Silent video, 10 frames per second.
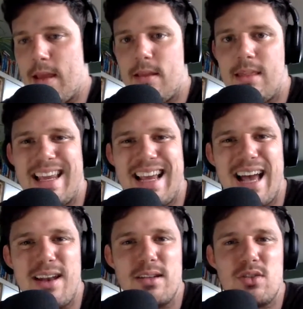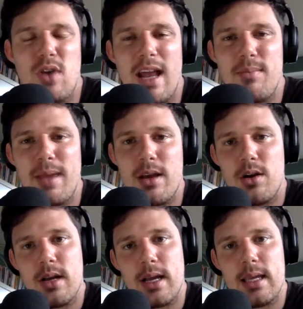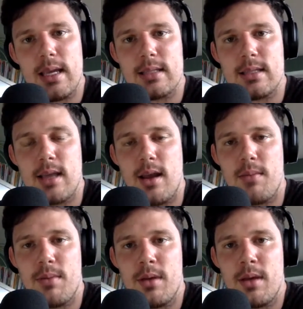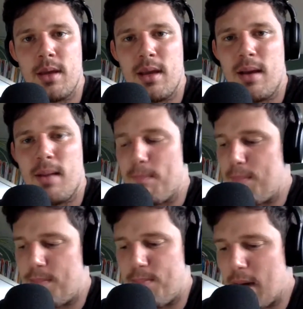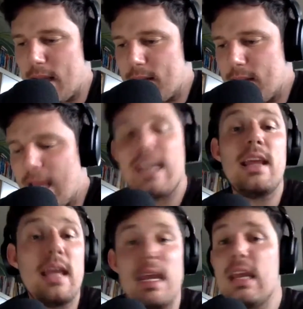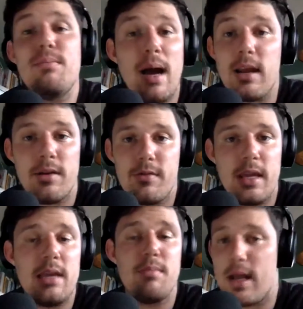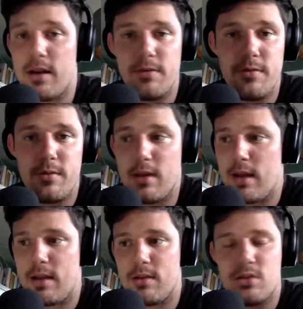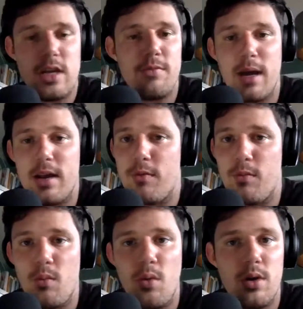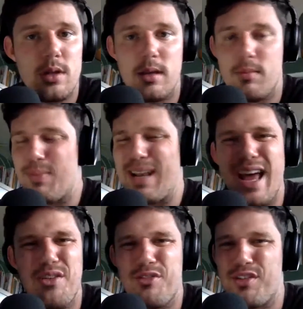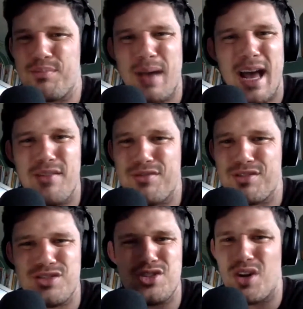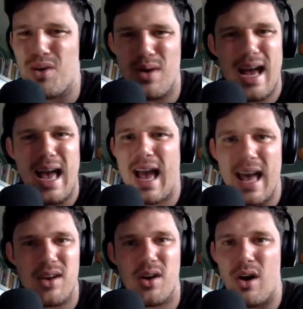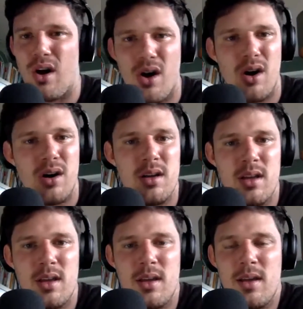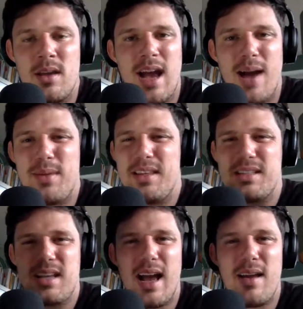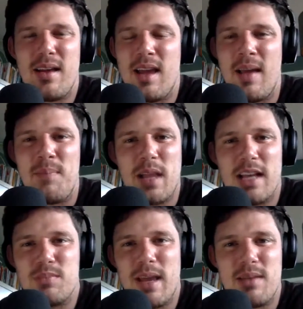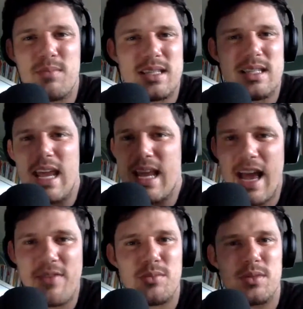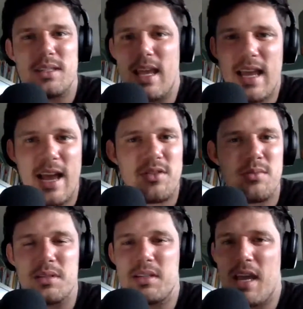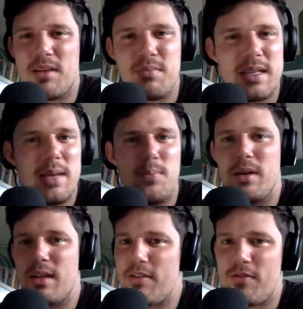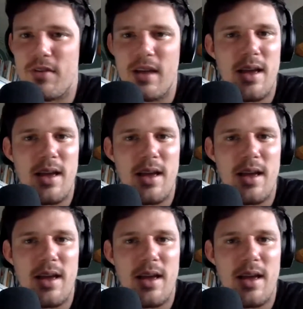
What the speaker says: they kind of try to make it look like he got set up. And he might have, and Jeff might have worked him, but I don't feel bad for Joe at all. I mean, this guy has made mistake after mistake after mistake, manipulated